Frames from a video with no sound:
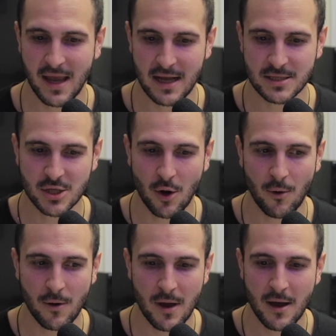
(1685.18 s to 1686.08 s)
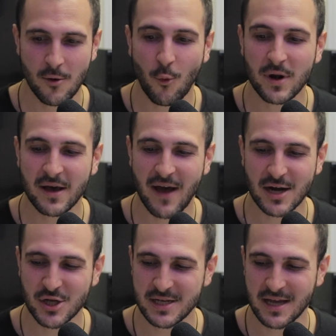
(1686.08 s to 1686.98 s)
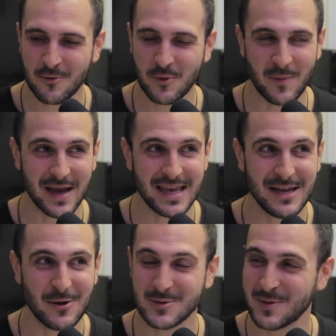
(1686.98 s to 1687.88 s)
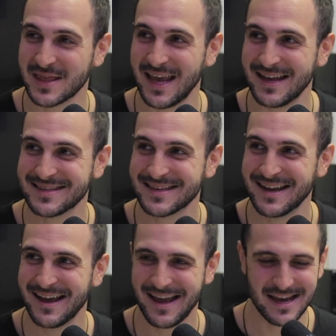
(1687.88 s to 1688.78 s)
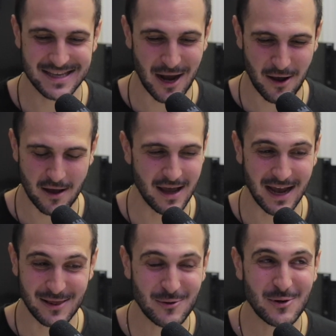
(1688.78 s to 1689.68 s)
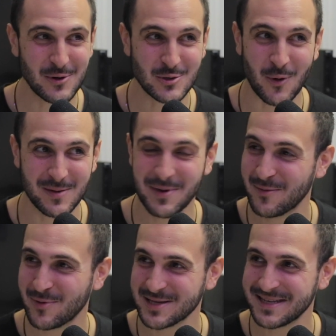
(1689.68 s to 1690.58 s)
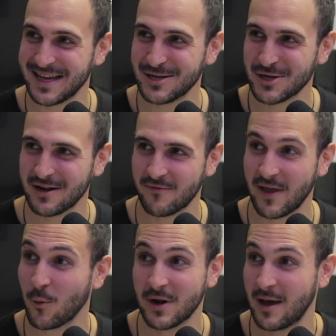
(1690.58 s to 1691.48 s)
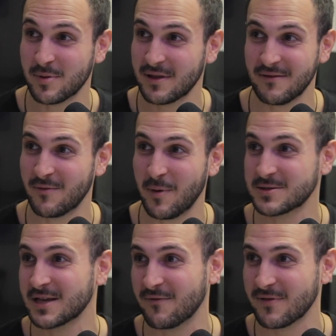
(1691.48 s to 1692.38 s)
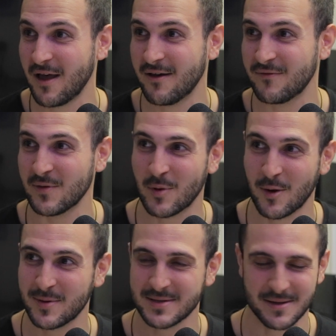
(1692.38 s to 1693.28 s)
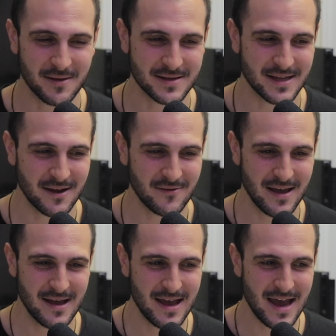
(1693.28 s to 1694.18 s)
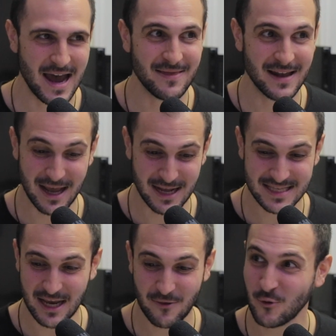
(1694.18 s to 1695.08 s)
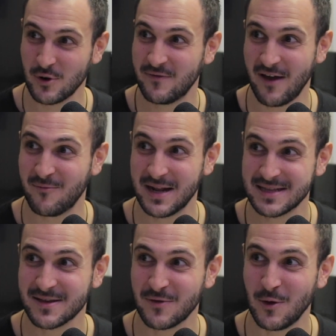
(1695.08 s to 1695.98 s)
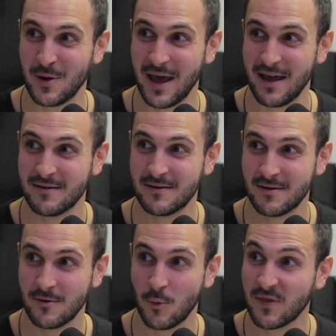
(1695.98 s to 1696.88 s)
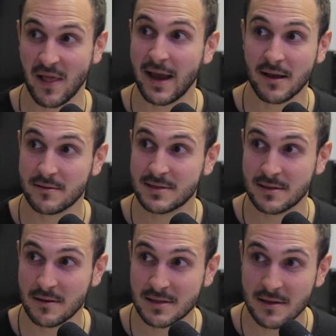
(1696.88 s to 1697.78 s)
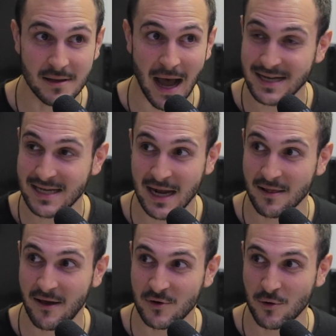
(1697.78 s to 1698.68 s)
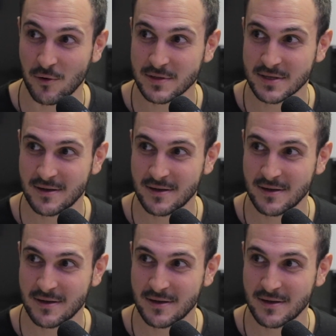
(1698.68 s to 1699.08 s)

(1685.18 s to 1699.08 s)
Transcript: And so what I've actually done with my keynotes with kids is I literally do a 20-minute presentation of like what I believe about self-love and purpose and all this stuff. And then it's like 35 minutes of Q&A with like 9, 10, 11-year-olds.